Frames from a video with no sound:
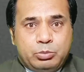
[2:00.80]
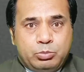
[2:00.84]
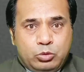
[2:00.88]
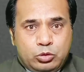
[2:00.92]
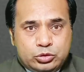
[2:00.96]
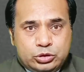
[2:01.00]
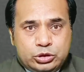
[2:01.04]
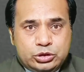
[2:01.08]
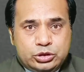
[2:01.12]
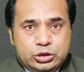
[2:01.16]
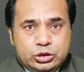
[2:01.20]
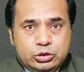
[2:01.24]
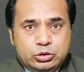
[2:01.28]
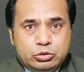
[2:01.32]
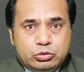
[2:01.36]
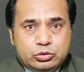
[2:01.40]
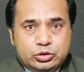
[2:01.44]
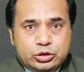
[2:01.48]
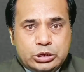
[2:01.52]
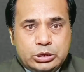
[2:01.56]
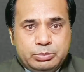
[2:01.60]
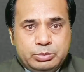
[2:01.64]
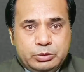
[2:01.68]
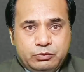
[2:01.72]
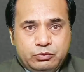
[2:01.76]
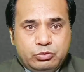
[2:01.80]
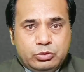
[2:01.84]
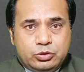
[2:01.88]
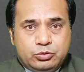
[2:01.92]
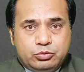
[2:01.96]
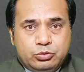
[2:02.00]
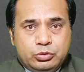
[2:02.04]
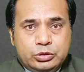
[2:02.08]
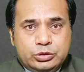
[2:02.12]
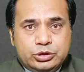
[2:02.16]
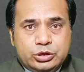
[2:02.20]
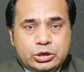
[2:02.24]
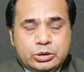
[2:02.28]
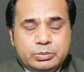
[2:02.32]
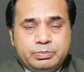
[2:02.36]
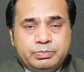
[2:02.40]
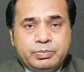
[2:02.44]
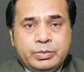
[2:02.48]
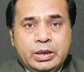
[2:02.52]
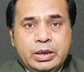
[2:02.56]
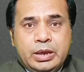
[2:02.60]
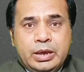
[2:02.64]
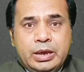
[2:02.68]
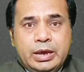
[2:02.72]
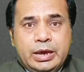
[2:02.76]
promotions in your job if you are doing job.
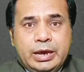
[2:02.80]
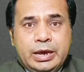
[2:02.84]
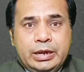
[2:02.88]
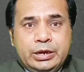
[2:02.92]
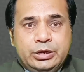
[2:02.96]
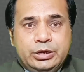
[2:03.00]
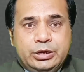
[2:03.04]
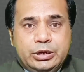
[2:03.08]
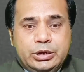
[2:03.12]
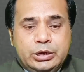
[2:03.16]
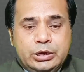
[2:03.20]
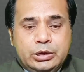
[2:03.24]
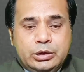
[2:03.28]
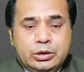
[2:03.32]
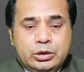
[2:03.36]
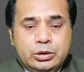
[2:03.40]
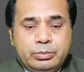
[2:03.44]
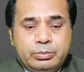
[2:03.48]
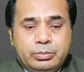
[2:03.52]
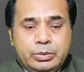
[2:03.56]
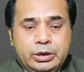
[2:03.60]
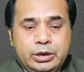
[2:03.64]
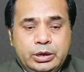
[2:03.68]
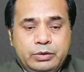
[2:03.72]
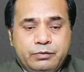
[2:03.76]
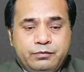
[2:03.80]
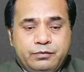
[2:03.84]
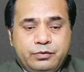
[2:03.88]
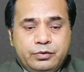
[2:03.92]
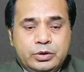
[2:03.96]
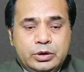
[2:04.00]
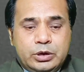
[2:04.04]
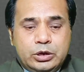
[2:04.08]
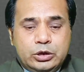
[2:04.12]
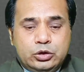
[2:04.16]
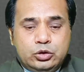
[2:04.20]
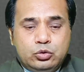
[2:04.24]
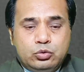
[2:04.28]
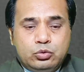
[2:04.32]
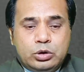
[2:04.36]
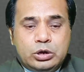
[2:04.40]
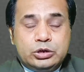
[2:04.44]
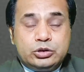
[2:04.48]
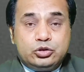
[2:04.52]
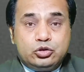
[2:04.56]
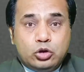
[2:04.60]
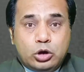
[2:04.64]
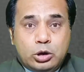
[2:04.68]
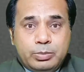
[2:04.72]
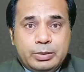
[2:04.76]
And if you are
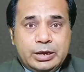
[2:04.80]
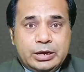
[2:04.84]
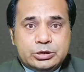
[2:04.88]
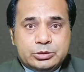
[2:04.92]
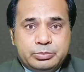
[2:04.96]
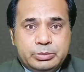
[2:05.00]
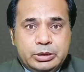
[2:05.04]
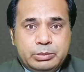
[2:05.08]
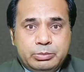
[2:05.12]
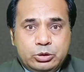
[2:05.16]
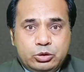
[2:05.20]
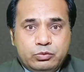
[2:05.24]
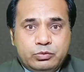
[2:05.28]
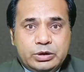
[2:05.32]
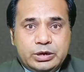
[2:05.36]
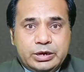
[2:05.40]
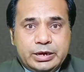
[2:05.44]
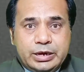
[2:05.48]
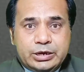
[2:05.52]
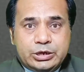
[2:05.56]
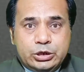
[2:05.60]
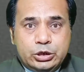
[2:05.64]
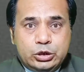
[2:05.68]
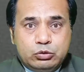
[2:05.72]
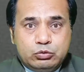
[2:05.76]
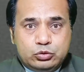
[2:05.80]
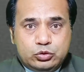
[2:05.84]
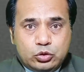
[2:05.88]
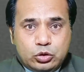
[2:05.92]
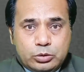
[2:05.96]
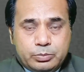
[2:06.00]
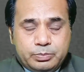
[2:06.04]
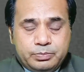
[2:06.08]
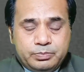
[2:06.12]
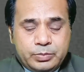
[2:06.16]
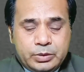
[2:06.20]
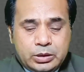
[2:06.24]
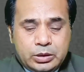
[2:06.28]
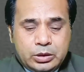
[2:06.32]
jobless, maybe you will get a new job.